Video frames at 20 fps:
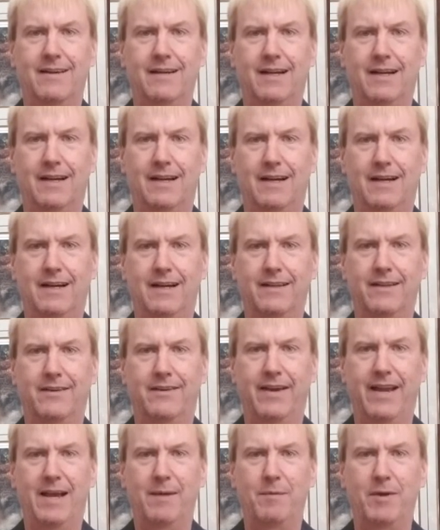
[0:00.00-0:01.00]
though I
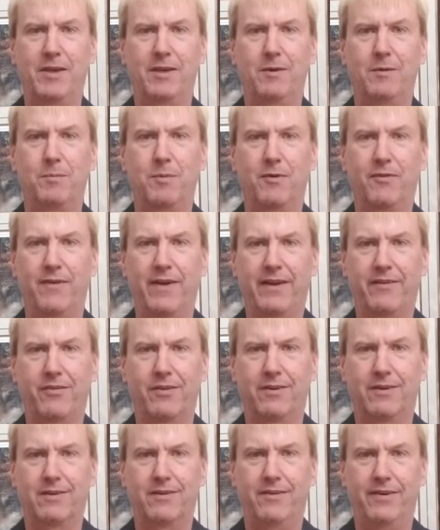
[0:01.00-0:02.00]
am a Hue professional
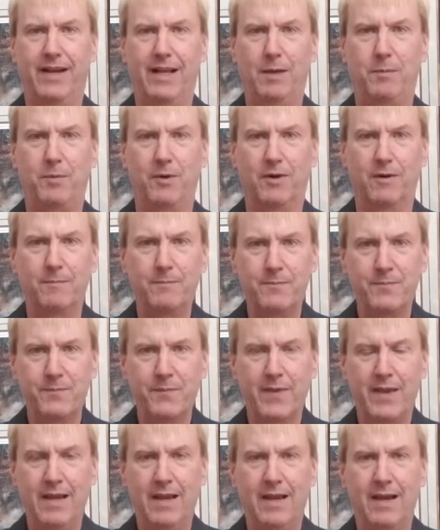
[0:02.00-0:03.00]
developer.
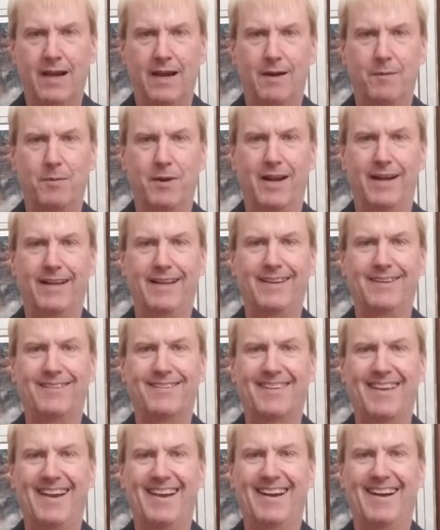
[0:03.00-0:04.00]
But I did stay
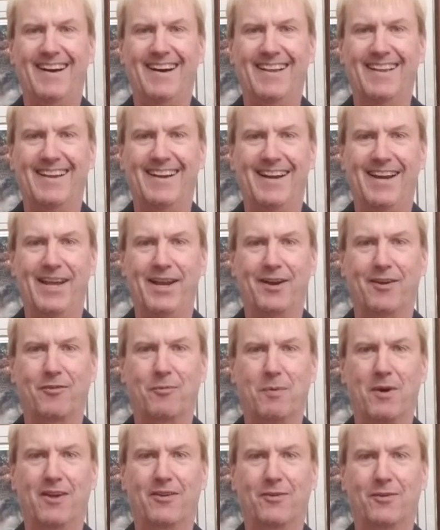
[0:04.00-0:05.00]
at a Holiday Inn
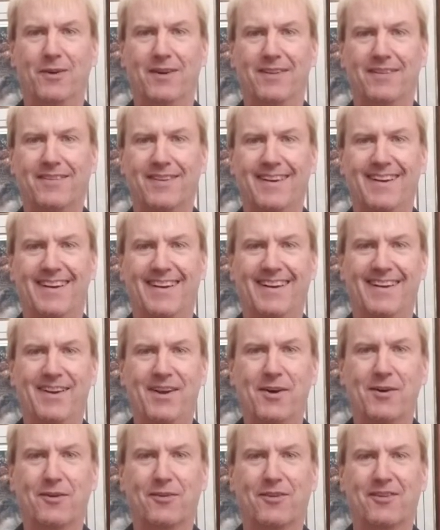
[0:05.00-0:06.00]
Express once, and I know
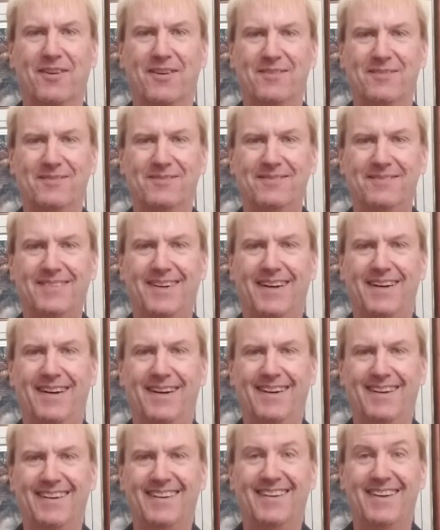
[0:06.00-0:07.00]
some
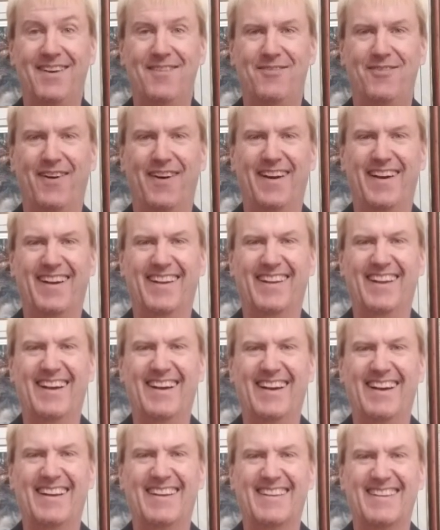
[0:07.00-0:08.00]
very good lighting
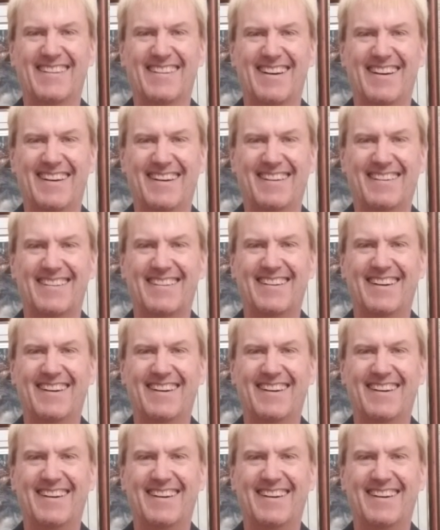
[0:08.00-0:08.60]
designers.